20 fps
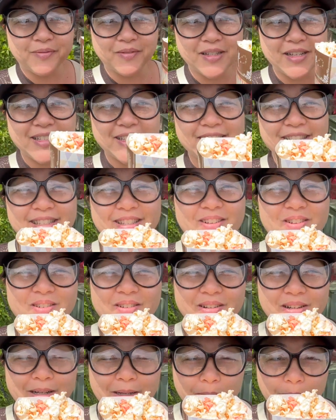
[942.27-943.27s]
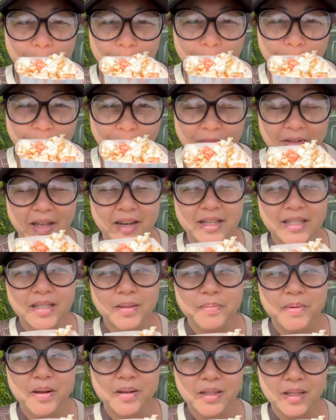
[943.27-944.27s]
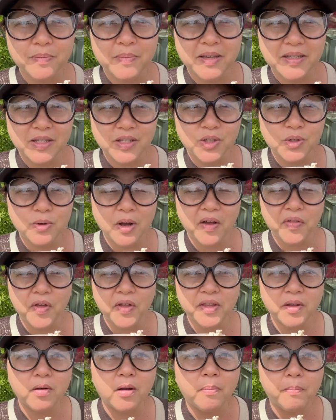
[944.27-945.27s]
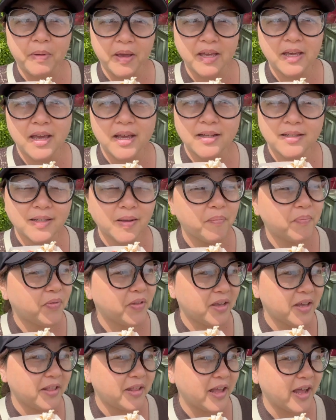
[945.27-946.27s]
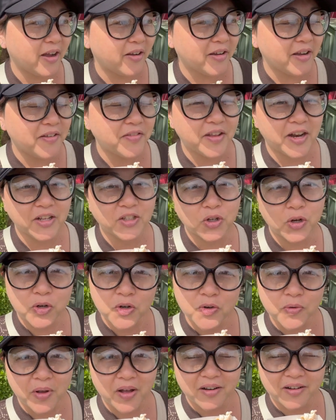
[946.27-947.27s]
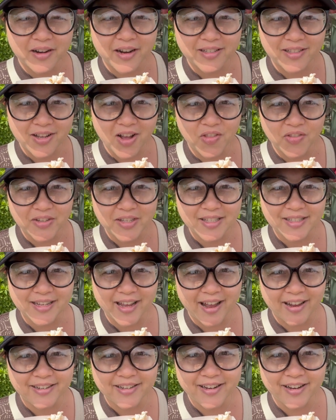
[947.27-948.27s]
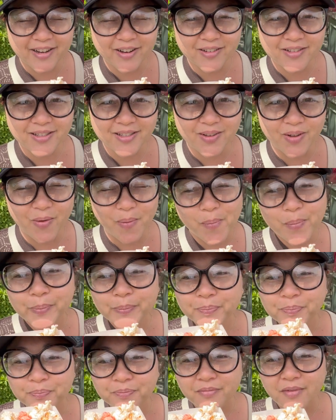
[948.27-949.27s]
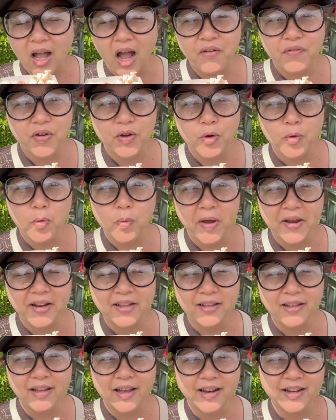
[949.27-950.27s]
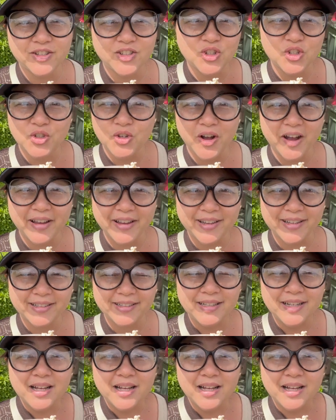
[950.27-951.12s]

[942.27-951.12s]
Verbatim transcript: It's so good. And it smells amazing too. I thought they were baking something in the area and then I turned around and I saw this stand here. So I figured we'd wait in the line and just try it.